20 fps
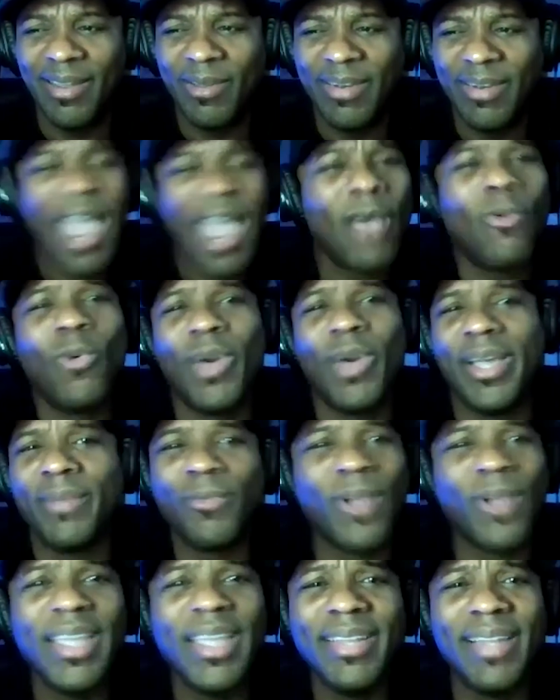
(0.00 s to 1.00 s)
now what,
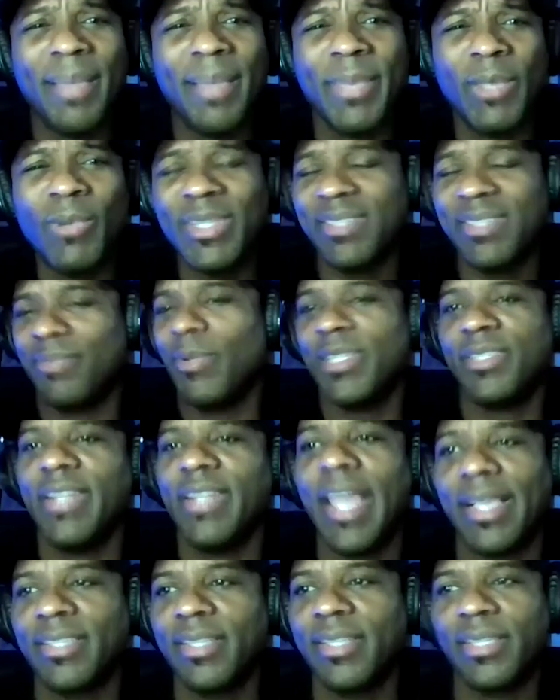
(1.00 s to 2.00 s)
right? I mean, what's
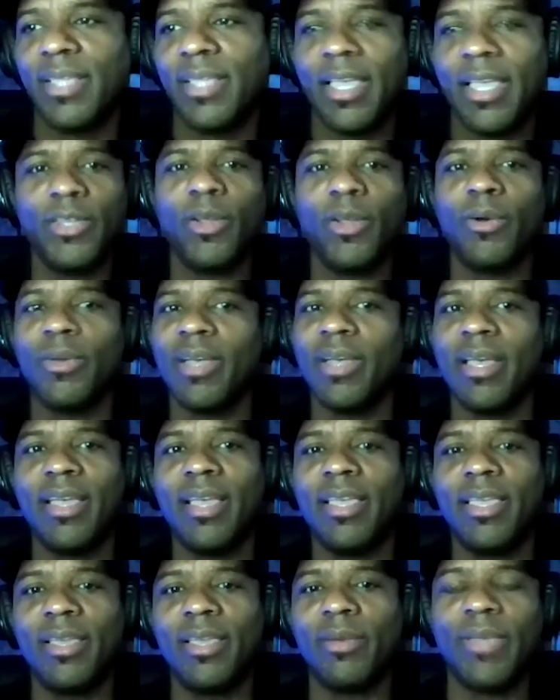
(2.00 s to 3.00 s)
next? Because that,
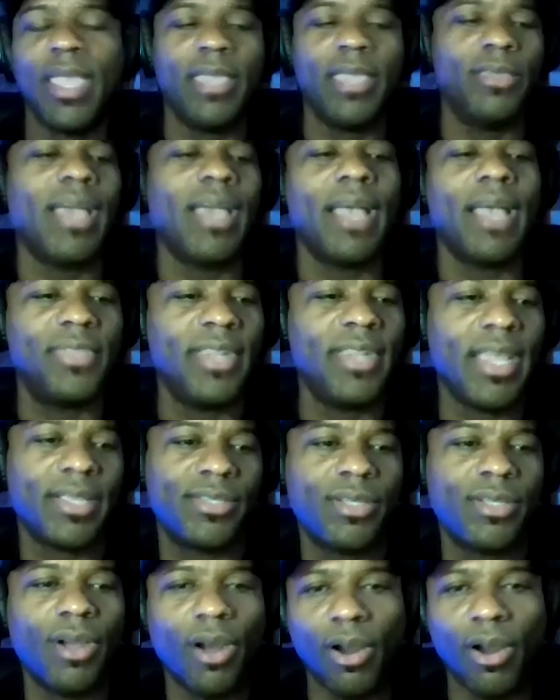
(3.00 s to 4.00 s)
okay, you got the
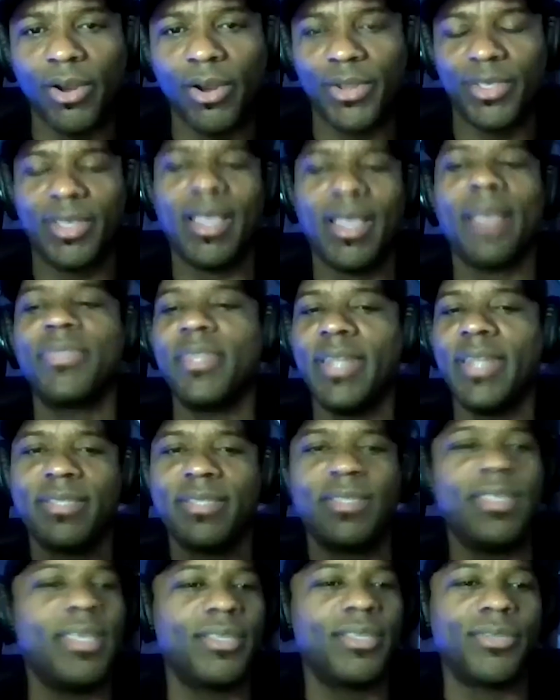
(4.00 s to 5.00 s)
next car, or you got the
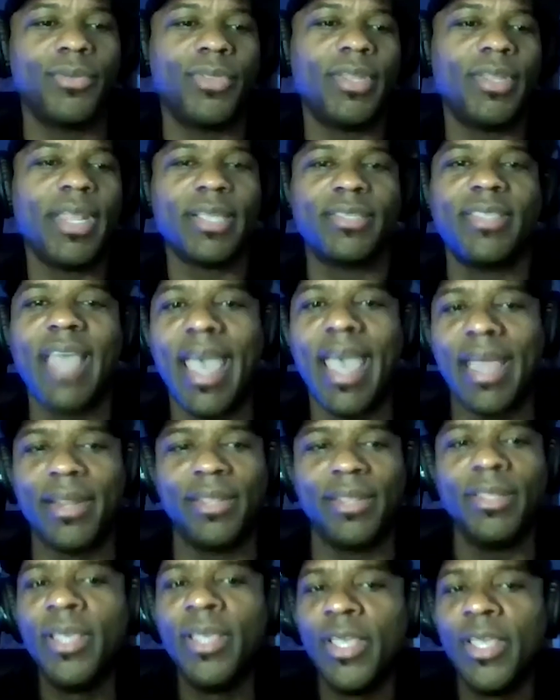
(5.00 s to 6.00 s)
next this or the next that,
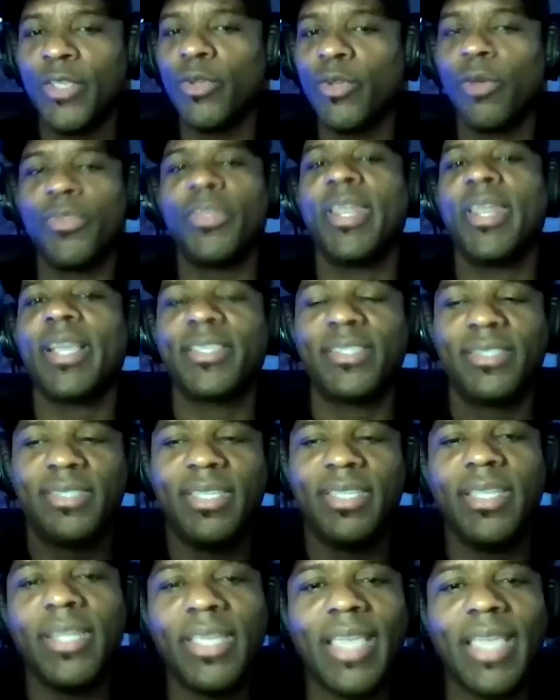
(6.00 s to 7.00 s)
and the next
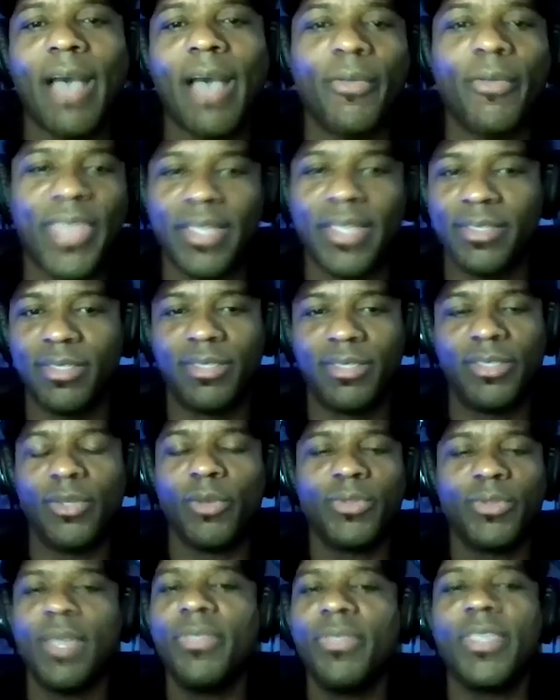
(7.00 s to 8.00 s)
CD out that's
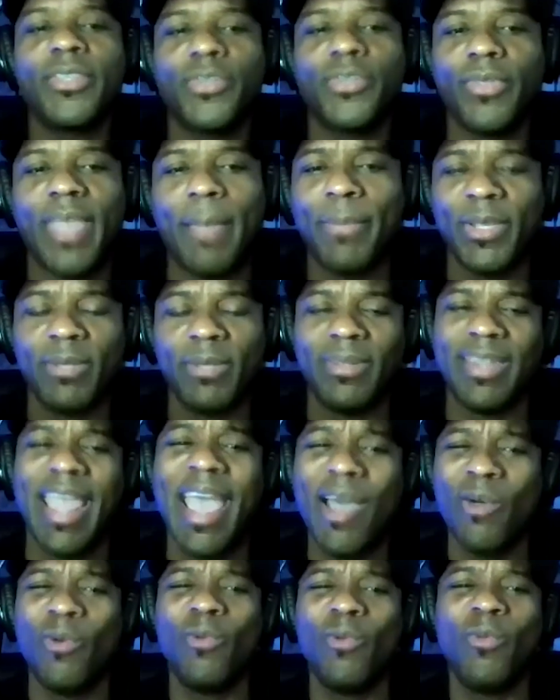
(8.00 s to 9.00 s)
done this or that. But
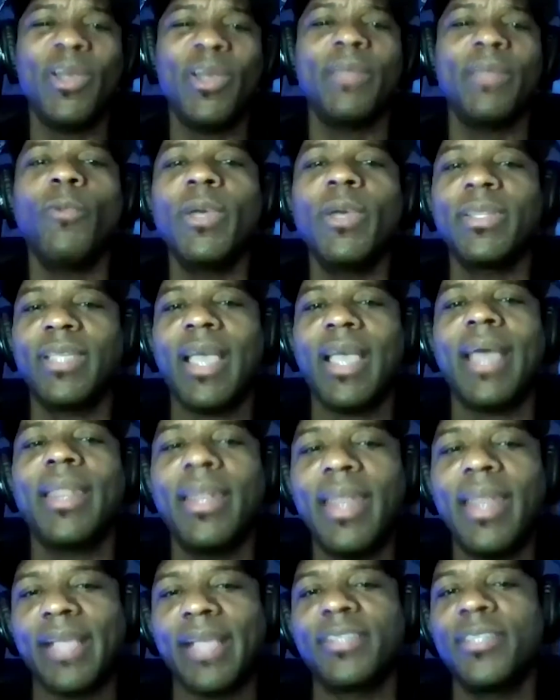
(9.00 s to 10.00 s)
now what kind
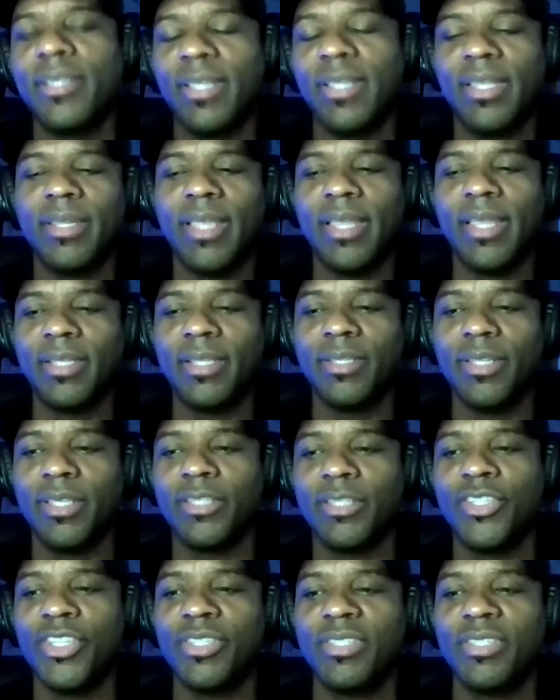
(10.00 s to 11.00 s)
of next? And
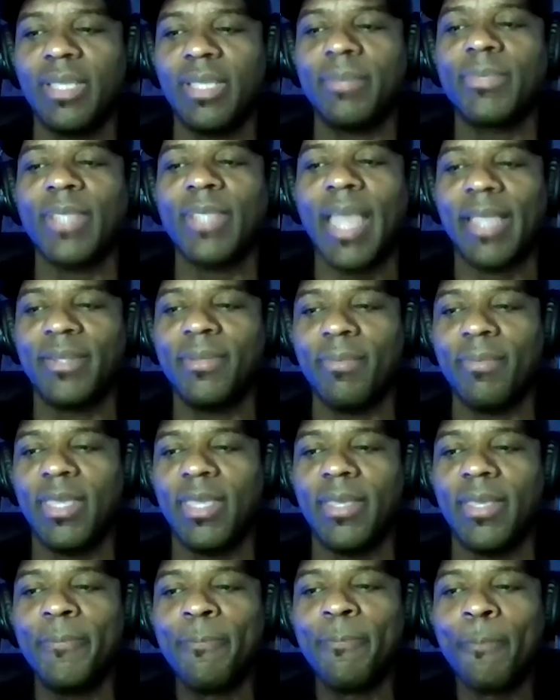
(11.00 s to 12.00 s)
it just seems like to
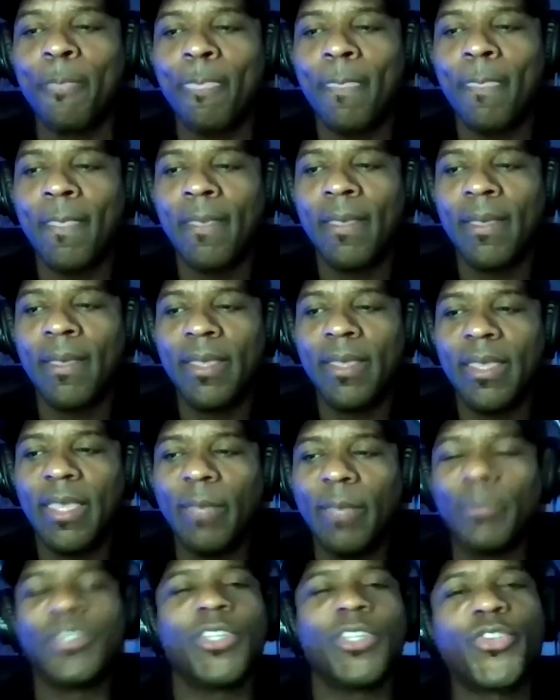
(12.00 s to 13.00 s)
me,
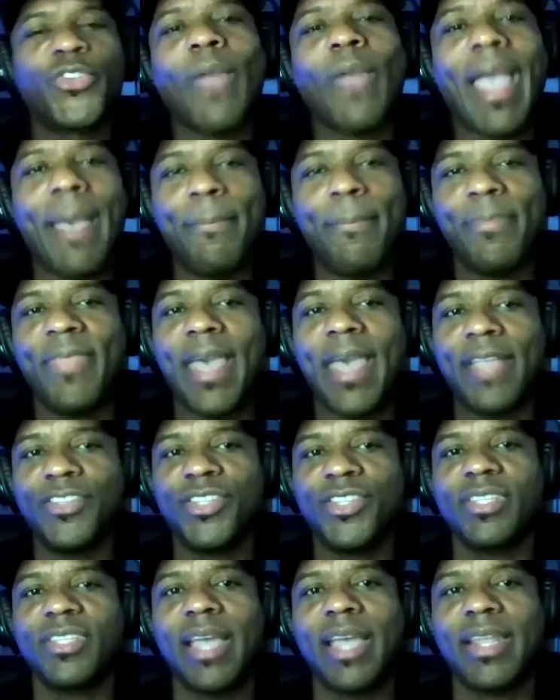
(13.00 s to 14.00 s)
it was a trap that
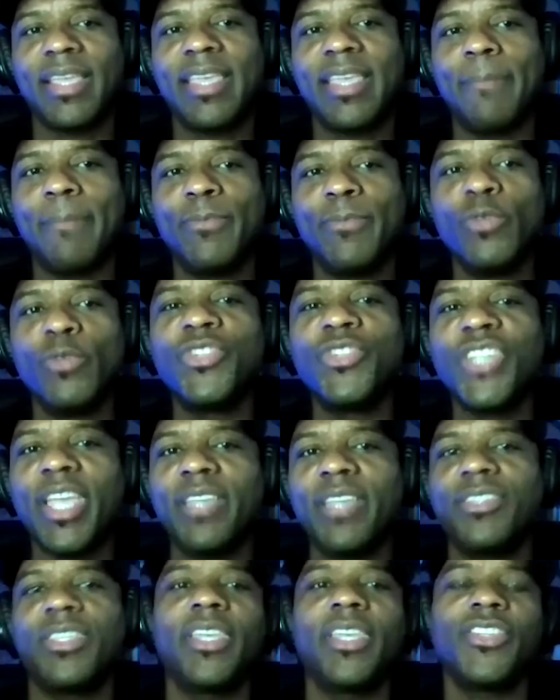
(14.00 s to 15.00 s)
just kind of kept you
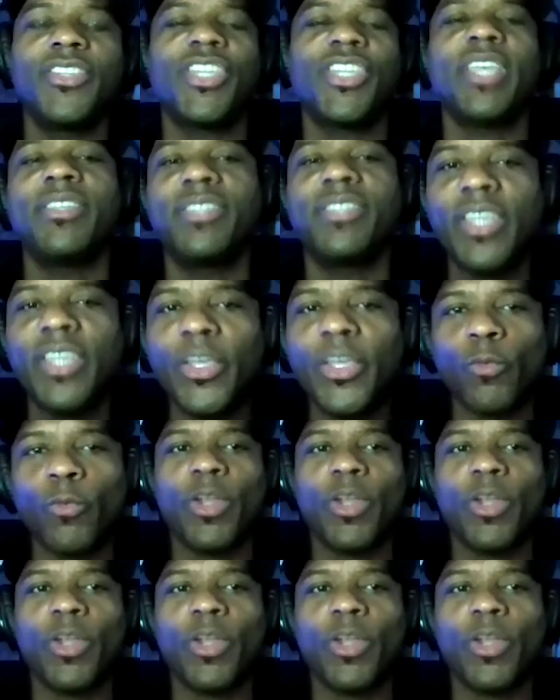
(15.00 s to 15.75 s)
chasing and